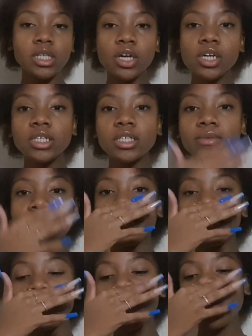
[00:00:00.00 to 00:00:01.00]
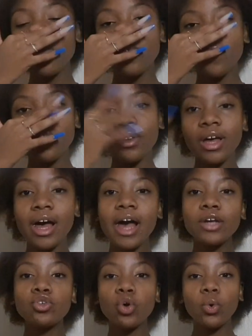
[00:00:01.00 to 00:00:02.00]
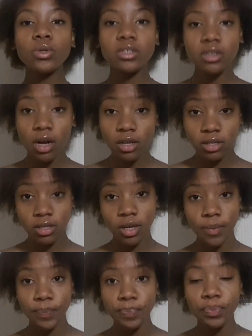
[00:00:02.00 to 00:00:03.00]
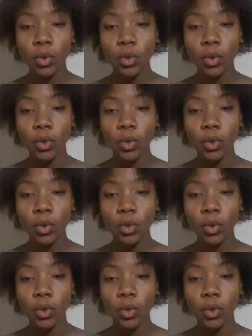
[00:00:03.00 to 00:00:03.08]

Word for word: Because if I don't answer,